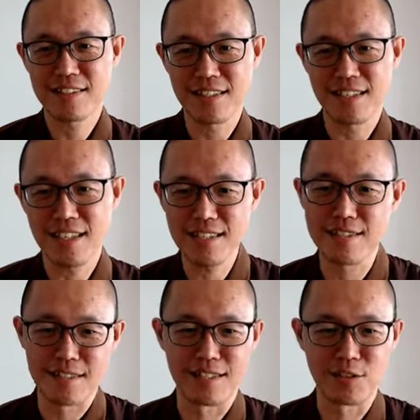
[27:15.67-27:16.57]
is
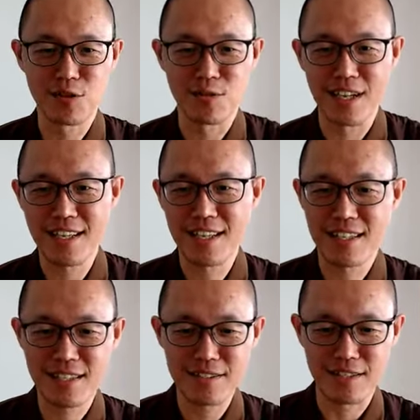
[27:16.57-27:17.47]
the truth, right?
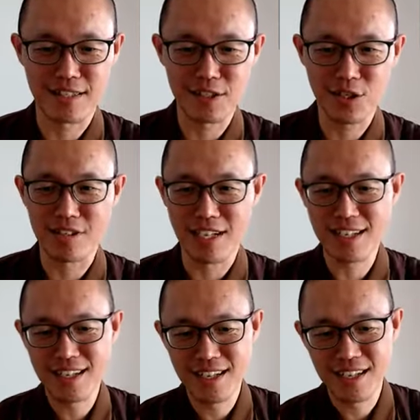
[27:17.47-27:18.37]
This is the teaching, right,
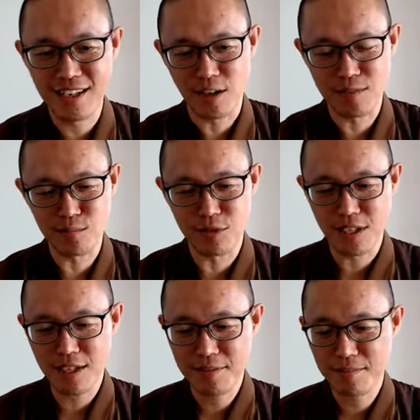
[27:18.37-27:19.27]
of the
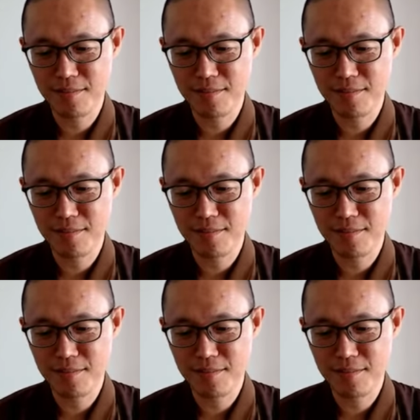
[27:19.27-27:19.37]
Buddha.